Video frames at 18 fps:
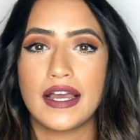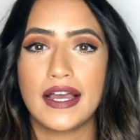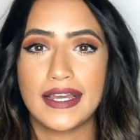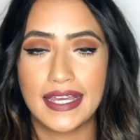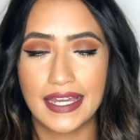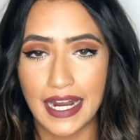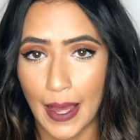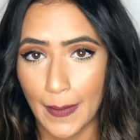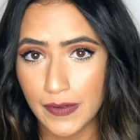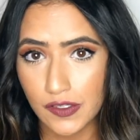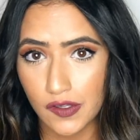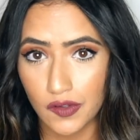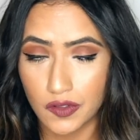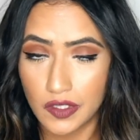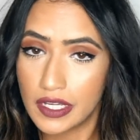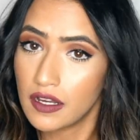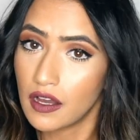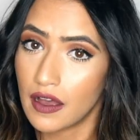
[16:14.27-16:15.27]
can
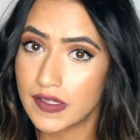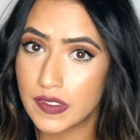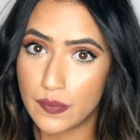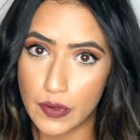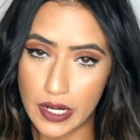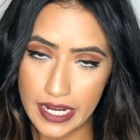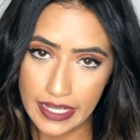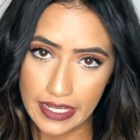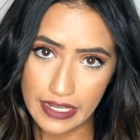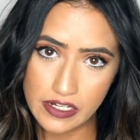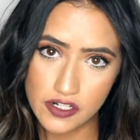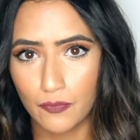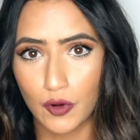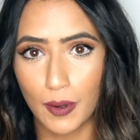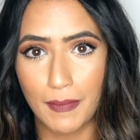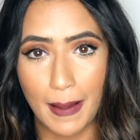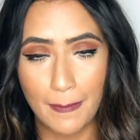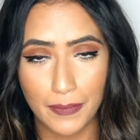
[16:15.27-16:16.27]
absolutely cause breakage.
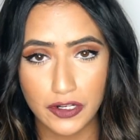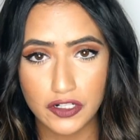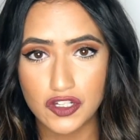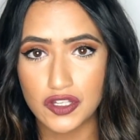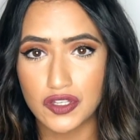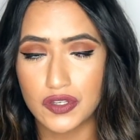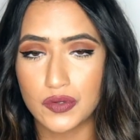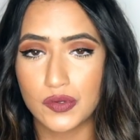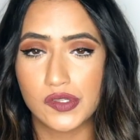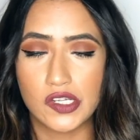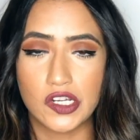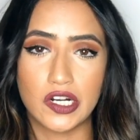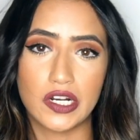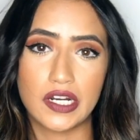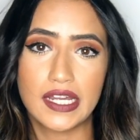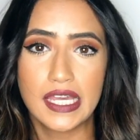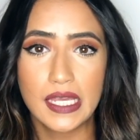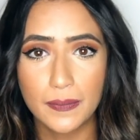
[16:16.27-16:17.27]
Remember to use
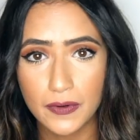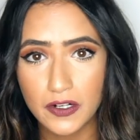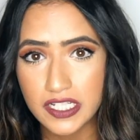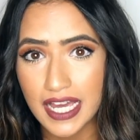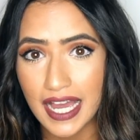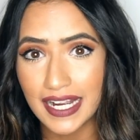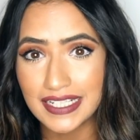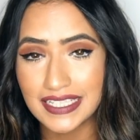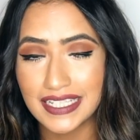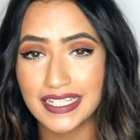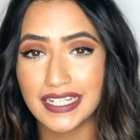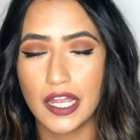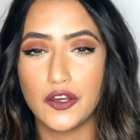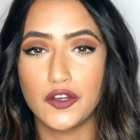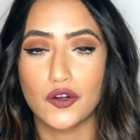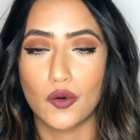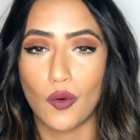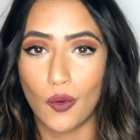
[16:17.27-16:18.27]
your heat protectant and your